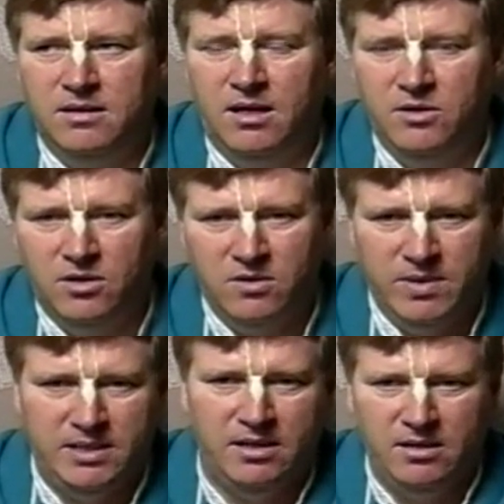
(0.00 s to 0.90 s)
Yoko
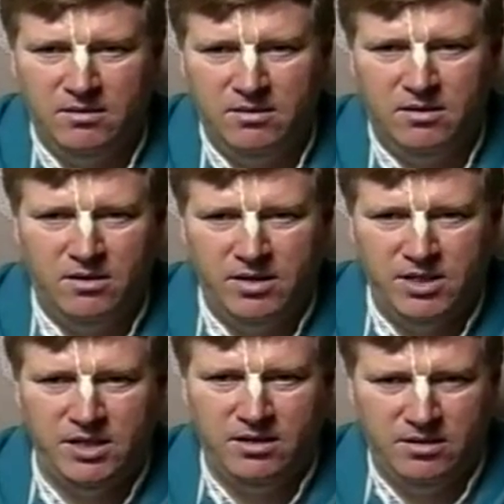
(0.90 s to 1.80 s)
was sitting on a
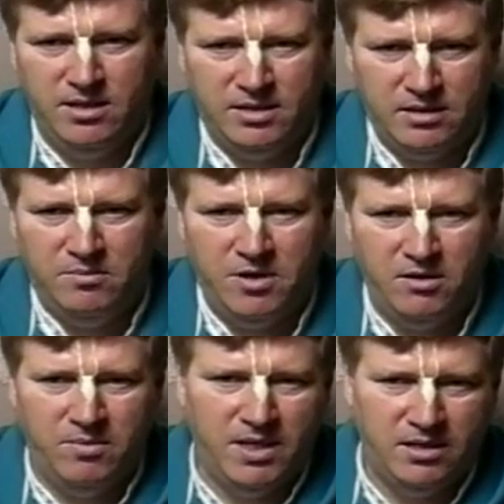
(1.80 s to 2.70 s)
chair next to
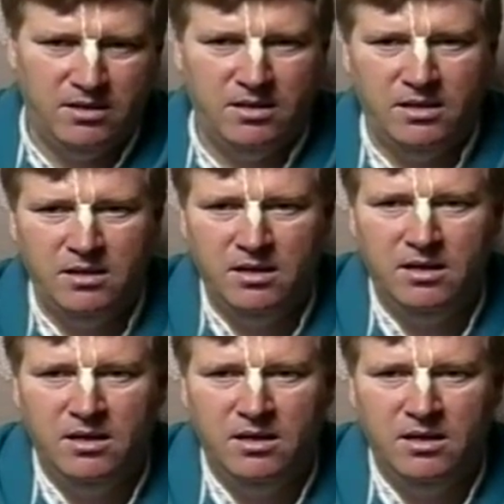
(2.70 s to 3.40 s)
Prabhupada, and then